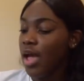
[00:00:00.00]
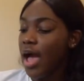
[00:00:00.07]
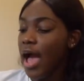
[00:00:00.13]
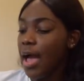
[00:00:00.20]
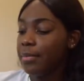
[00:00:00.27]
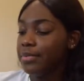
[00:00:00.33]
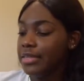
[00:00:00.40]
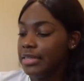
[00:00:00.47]

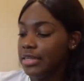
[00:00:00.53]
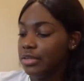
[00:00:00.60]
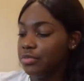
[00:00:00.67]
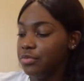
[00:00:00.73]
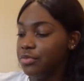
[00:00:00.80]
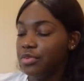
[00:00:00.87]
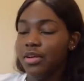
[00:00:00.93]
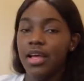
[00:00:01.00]
I believe
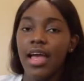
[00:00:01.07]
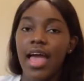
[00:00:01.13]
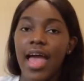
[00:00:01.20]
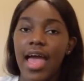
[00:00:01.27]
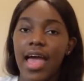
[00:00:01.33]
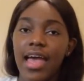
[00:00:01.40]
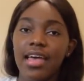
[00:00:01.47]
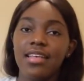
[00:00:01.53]

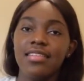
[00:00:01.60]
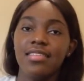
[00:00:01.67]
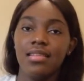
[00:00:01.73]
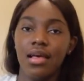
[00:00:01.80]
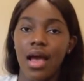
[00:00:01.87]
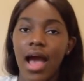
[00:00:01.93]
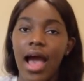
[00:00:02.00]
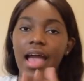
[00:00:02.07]
as
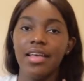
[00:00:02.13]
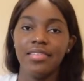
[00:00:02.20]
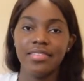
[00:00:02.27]
I